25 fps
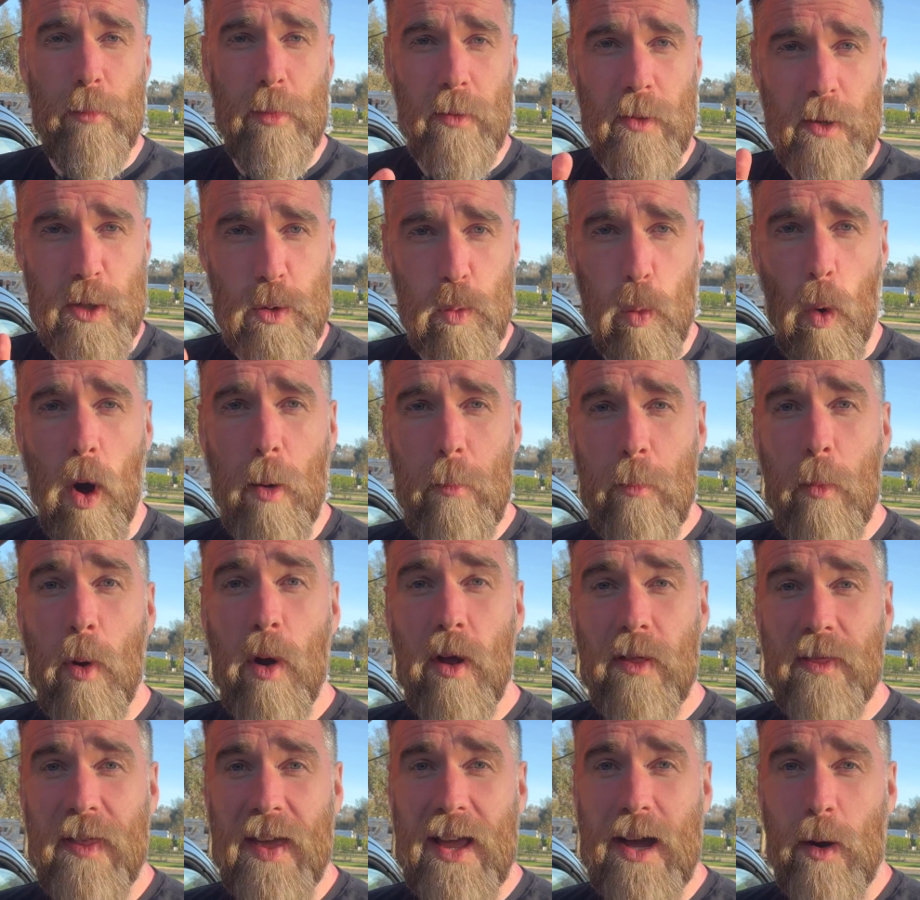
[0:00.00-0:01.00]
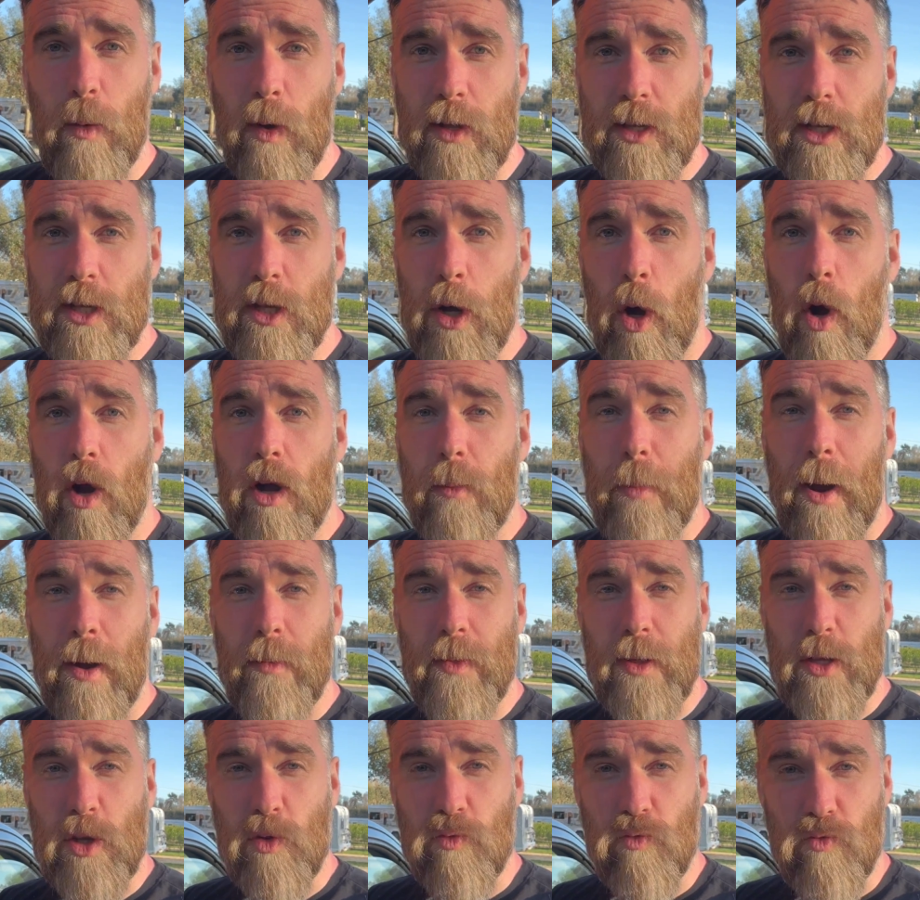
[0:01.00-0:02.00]
but there's one more thing I want to talk about
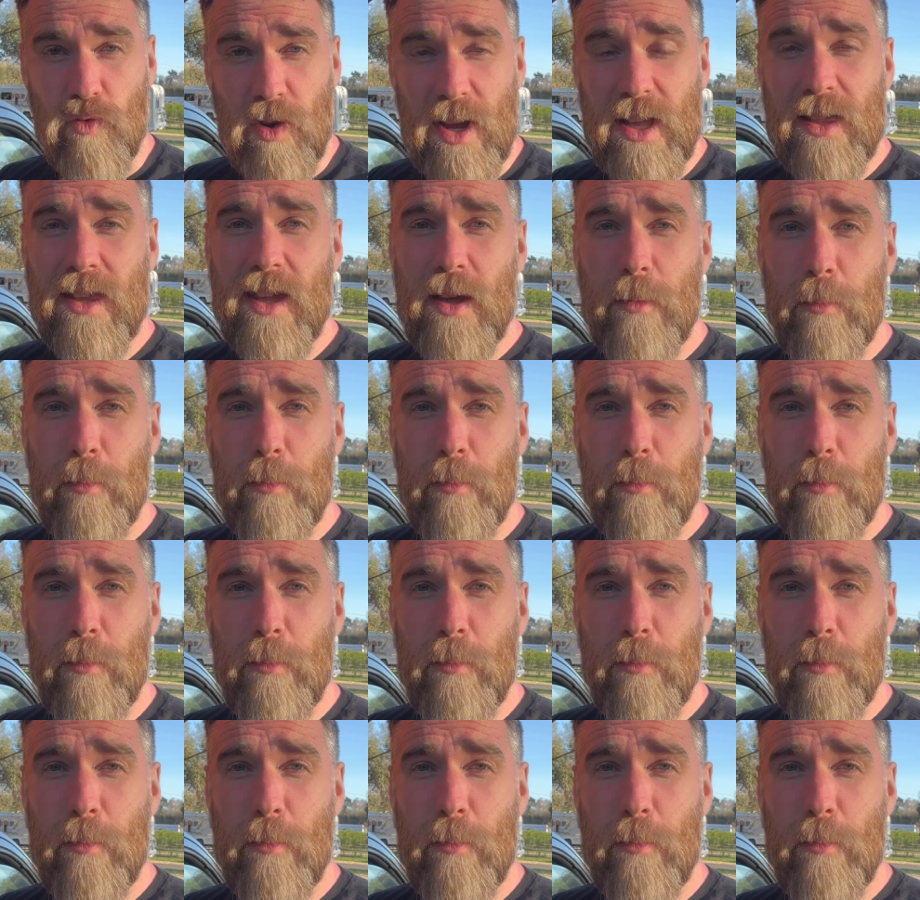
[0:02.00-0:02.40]
that's really